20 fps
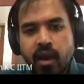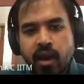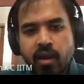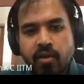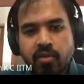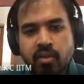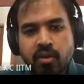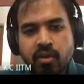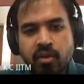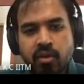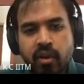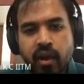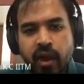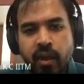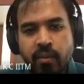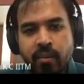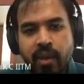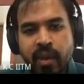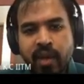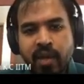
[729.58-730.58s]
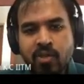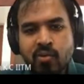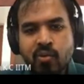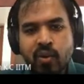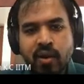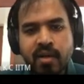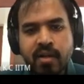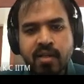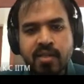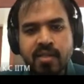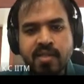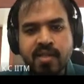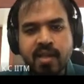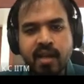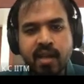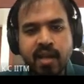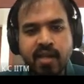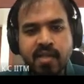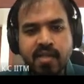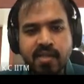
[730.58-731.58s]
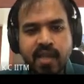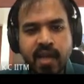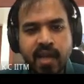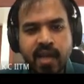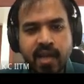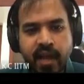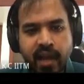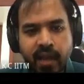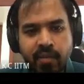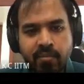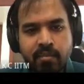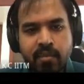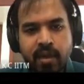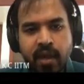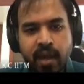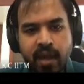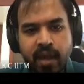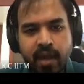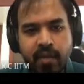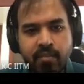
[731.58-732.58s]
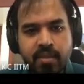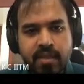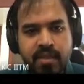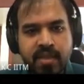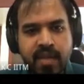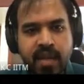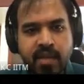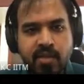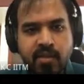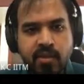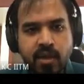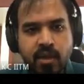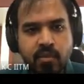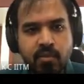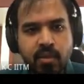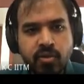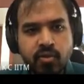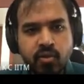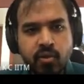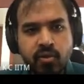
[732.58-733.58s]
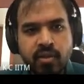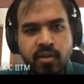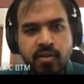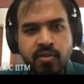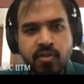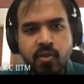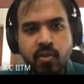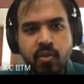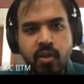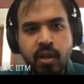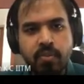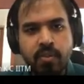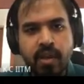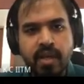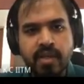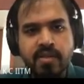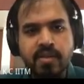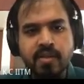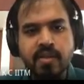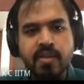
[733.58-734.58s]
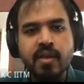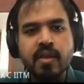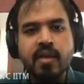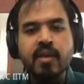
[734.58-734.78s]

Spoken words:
So m minus 1 is less than m, and m is a natural number, so this rule applies.